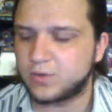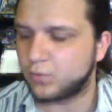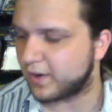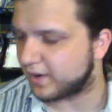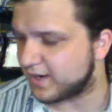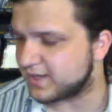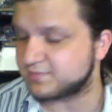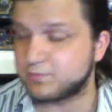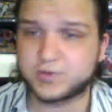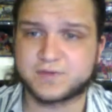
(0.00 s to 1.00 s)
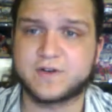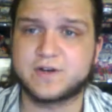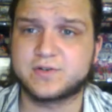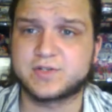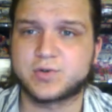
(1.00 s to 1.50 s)
whereas most
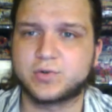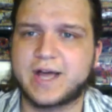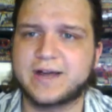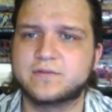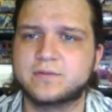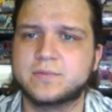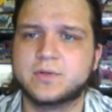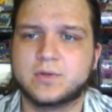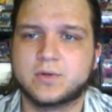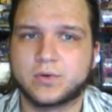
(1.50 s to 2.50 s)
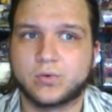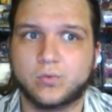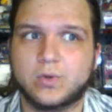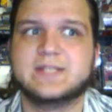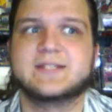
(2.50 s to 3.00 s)
vendors sold out of them.
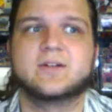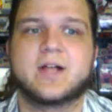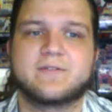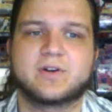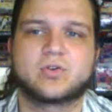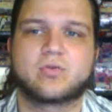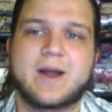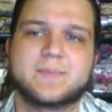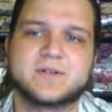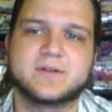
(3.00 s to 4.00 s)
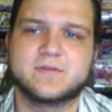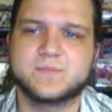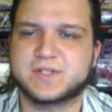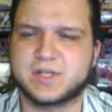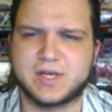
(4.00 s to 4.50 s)
We still have a crap ton of
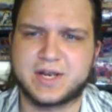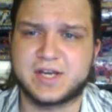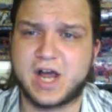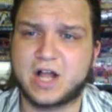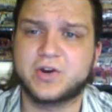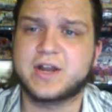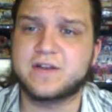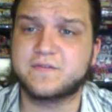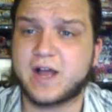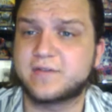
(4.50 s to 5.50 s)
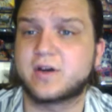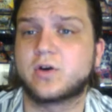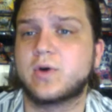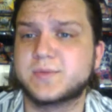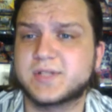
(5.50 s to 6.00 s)
them sitting at $1.95 on
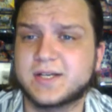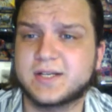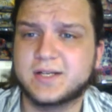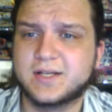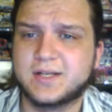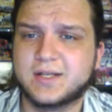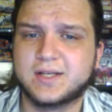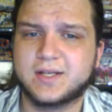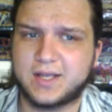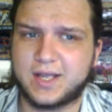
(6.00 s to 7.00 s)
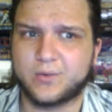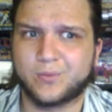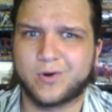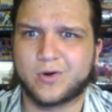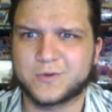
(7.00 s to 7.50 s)
our website, and
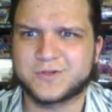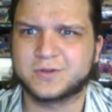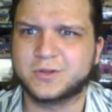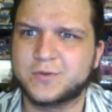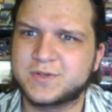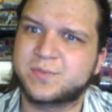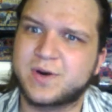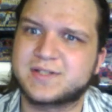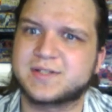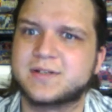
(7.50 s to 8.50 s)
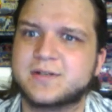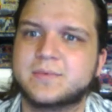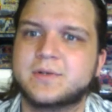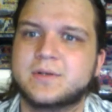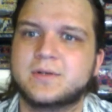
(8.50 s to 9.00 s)
we're almost the lowest price on
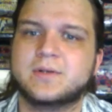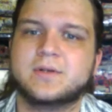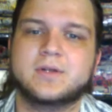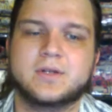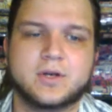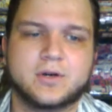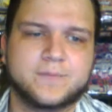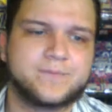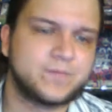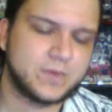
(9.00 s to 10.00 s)
them. You know,